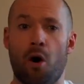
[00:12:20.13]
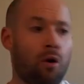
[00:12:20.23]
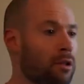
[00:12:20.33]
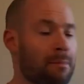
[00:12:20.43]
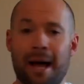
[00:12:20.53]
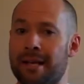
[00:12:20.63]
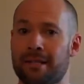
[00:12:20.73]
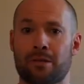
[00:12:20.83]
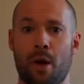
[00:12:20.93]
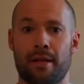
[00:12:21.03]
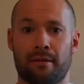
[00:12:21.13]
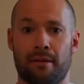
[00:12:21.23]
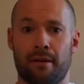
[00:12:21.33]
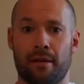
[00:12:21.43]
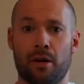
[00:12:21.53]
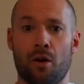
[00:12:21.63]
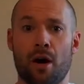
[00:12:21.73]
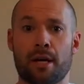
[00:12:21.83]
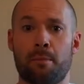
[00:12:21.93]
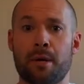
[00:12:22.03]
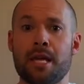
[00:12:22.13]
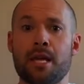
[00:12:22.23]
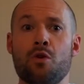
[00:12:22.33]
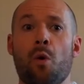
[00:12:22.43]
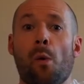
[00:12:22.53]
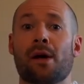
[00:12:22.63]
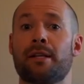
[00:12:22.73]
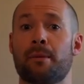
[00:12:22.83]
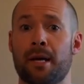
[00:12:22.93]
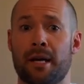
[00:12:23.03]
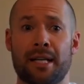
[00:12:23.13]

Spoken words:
All the masks went. You know, I could be who I wanted to be.